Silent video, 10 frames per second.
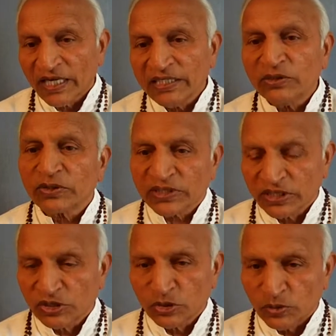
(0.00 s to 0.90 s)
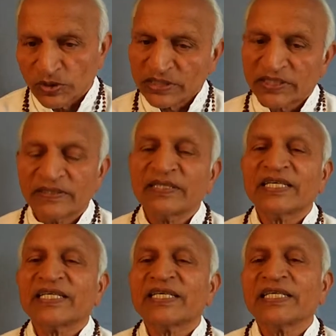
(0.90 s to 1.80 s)
and your situation
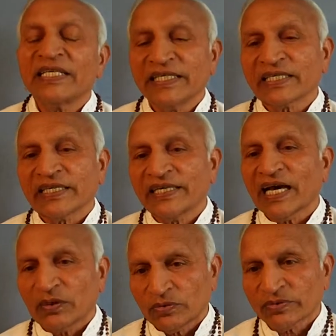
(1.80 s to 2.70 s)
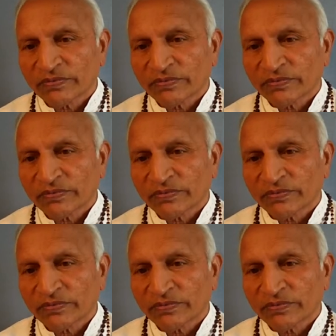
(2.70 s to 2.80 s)
here and now.